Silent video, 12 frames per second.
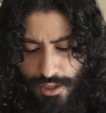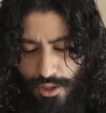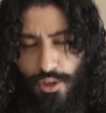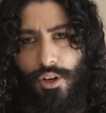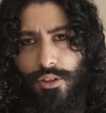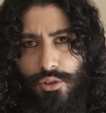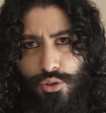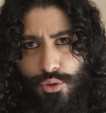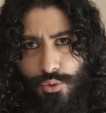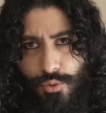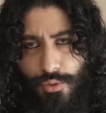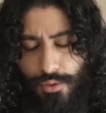not
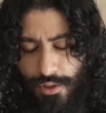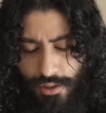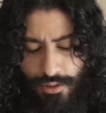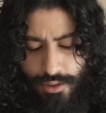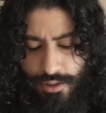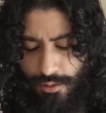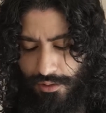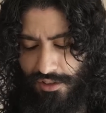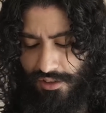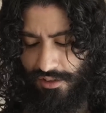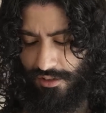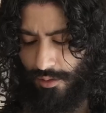too thinly. You'll
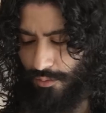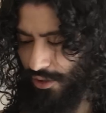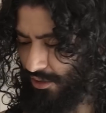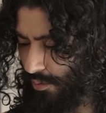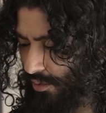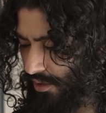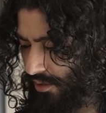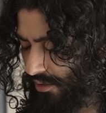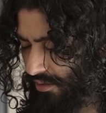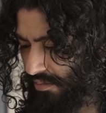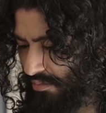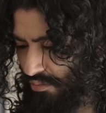see some
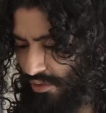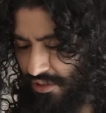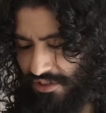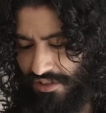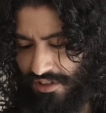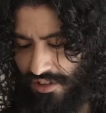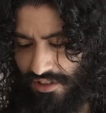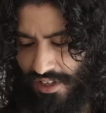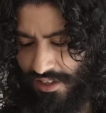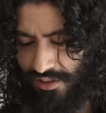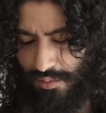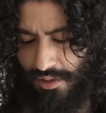recipes really say that it
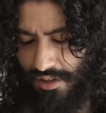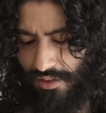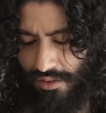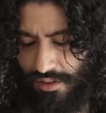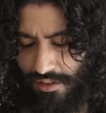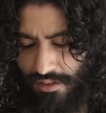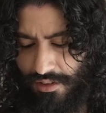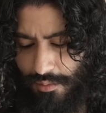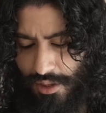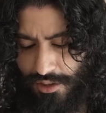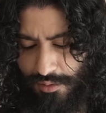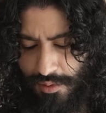has to be cut thinly. In
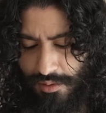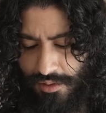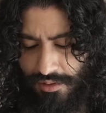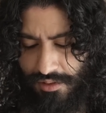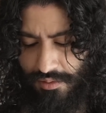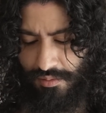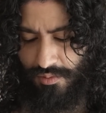my experience, it